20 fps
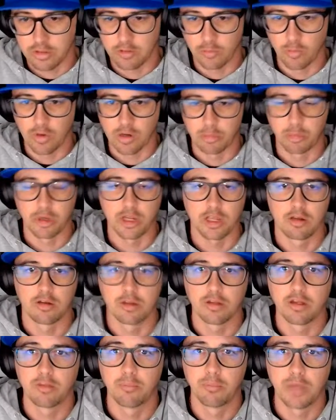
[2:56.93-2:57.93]
want to bring
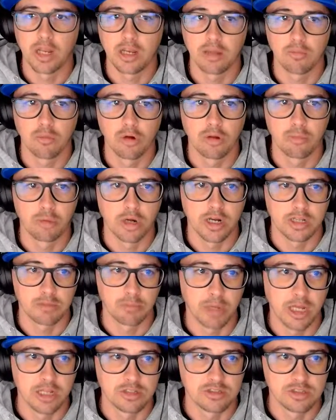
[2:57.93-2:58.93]
in many more
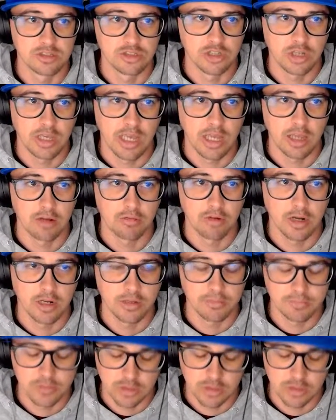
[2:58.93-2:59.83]
bright minds as you can, right?